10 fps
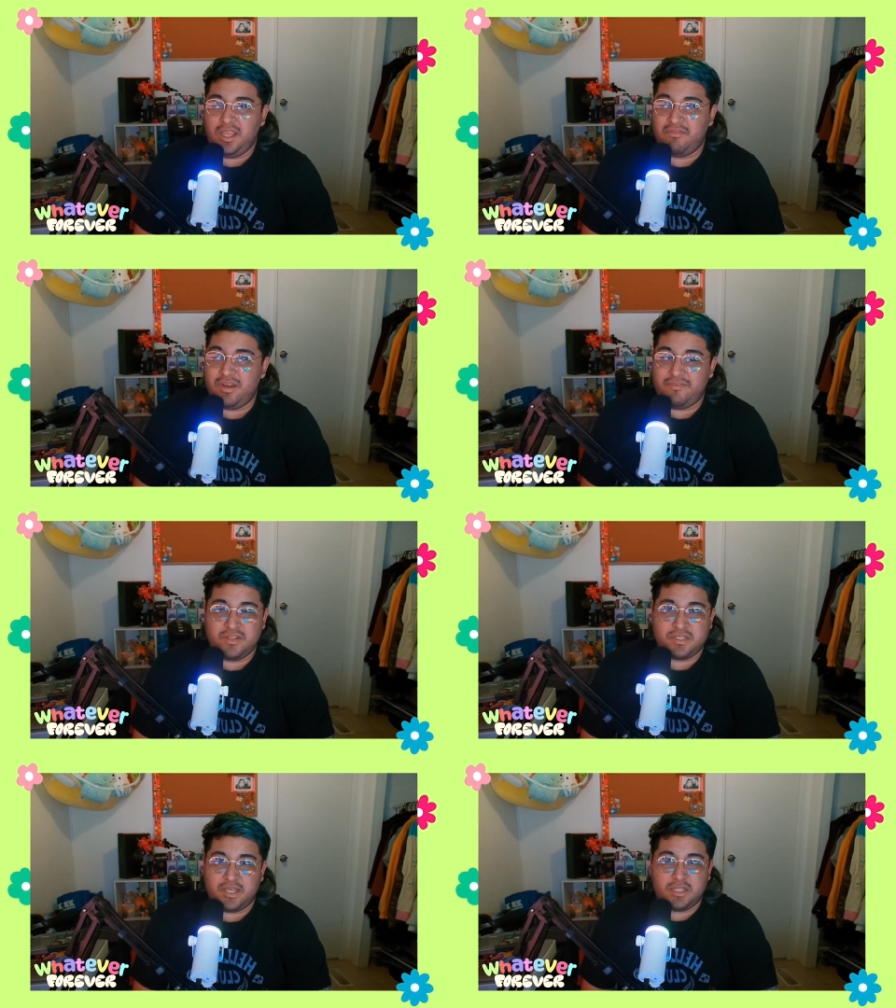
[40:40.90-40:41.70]
even if
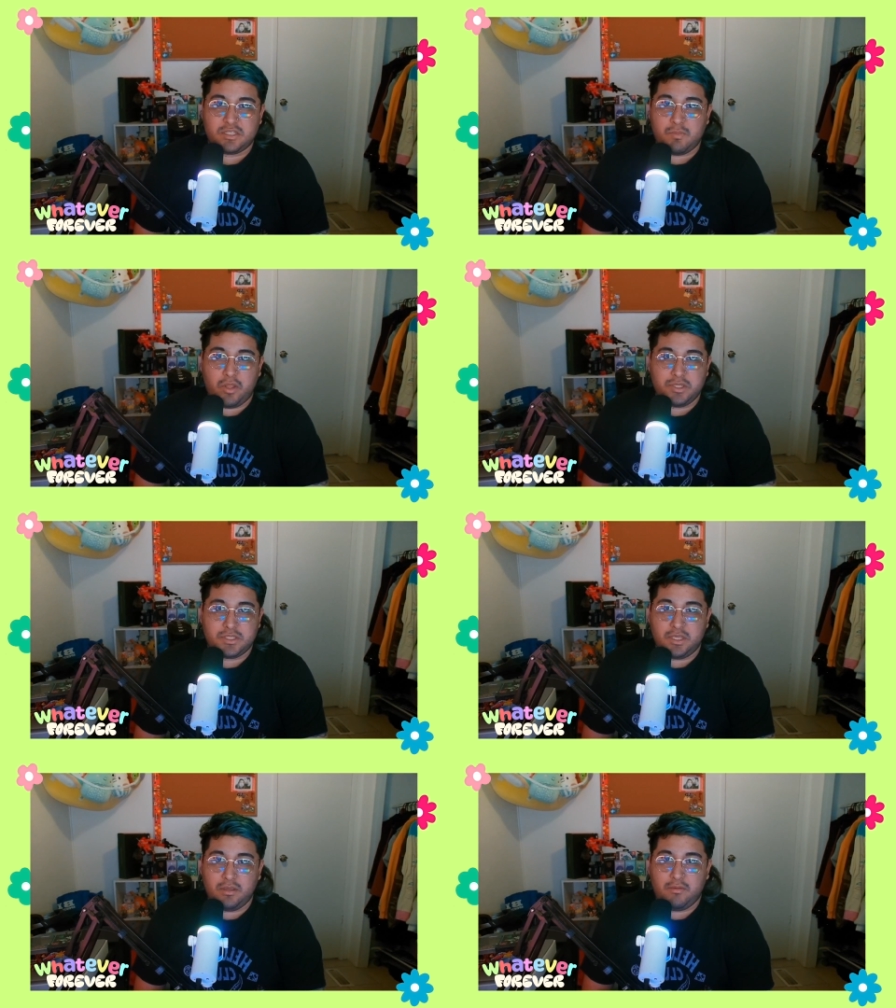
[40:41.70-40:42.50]
it's like the
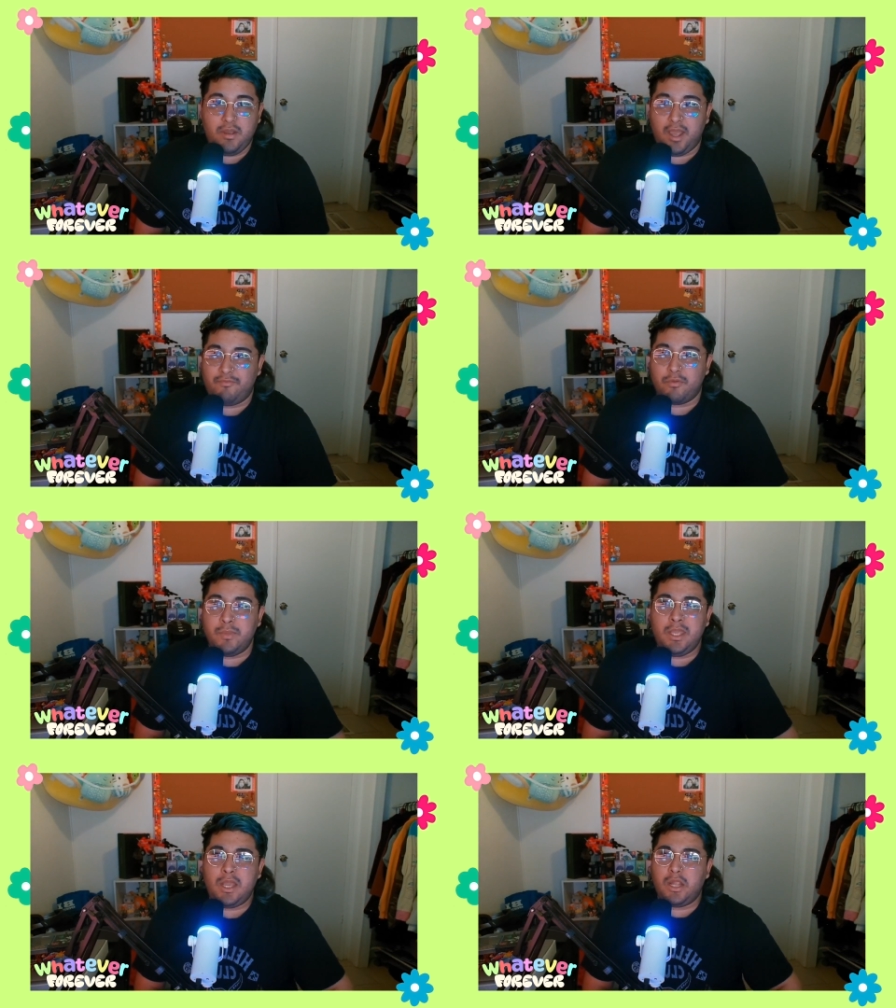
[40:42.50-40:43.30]
smallest thing. And for
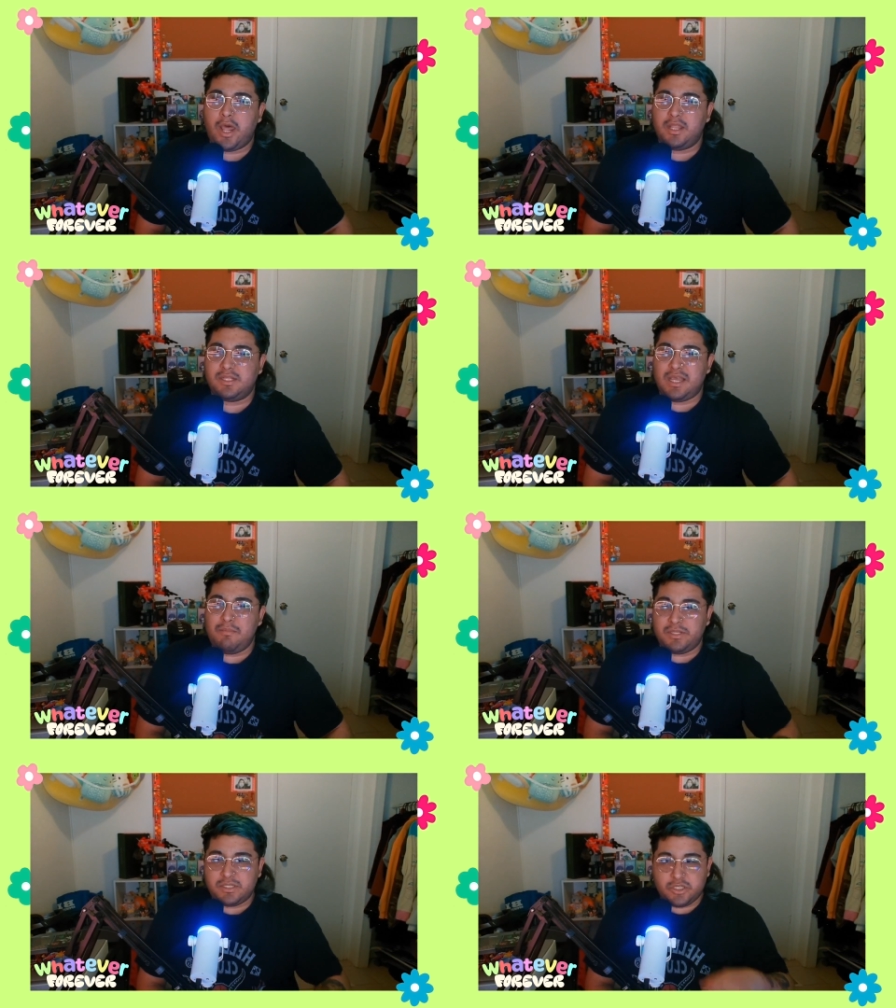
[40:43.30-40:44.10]
me, a lot of the
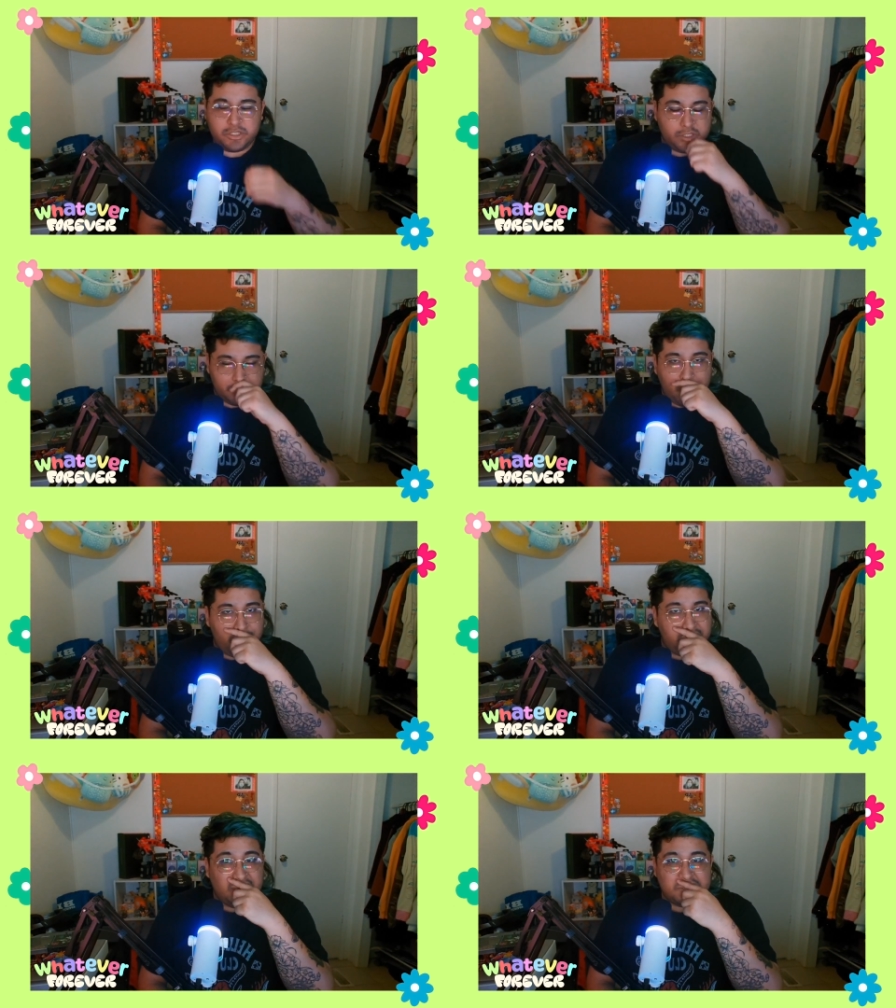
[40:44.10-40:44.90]
time, it's just the small
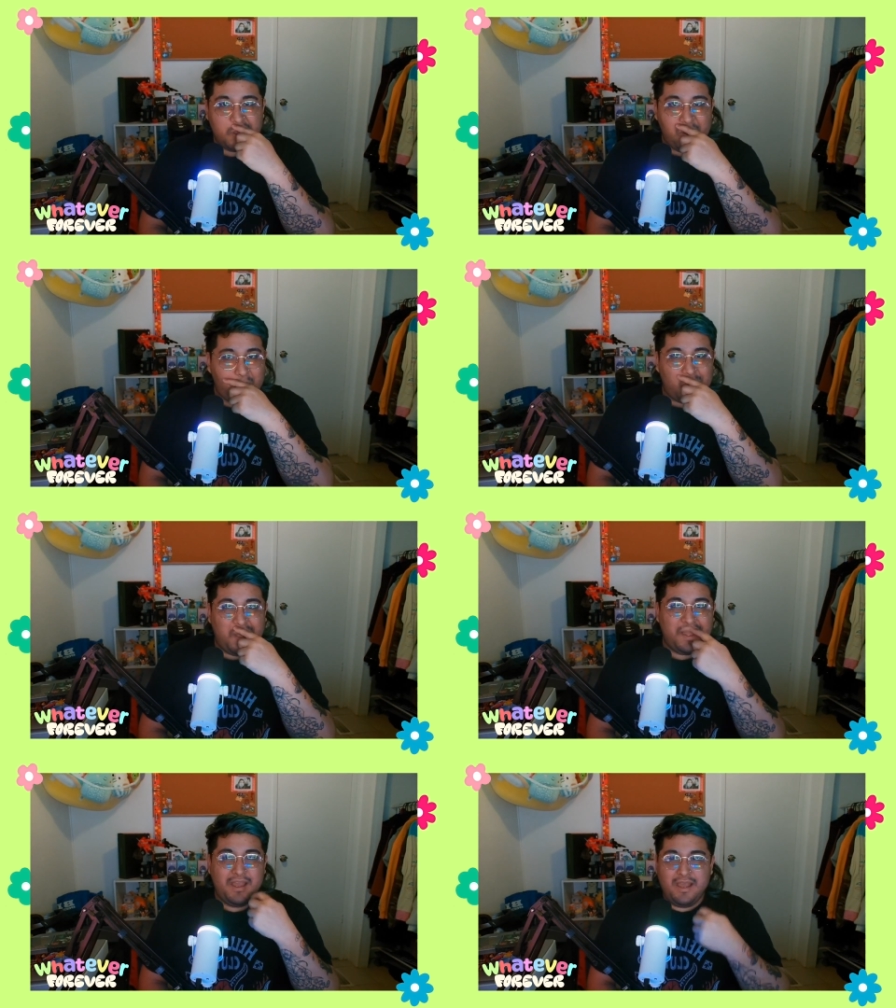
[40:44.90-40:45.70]
things,
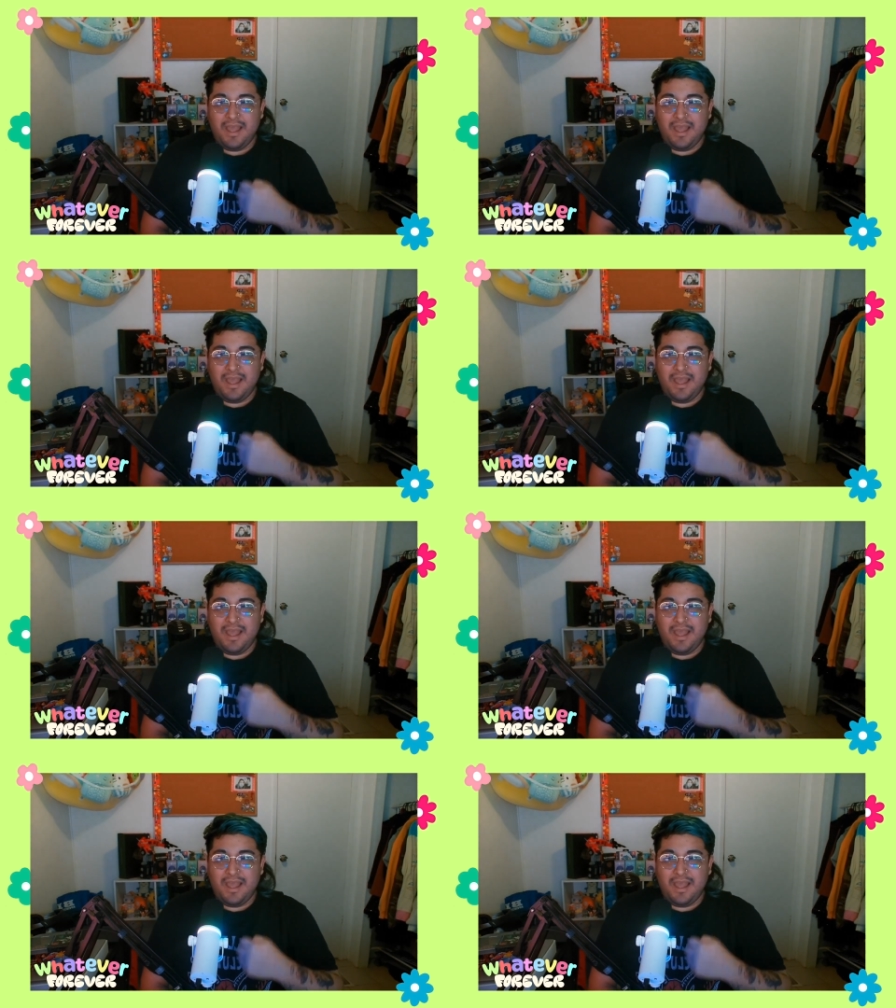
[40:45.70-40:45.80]
right?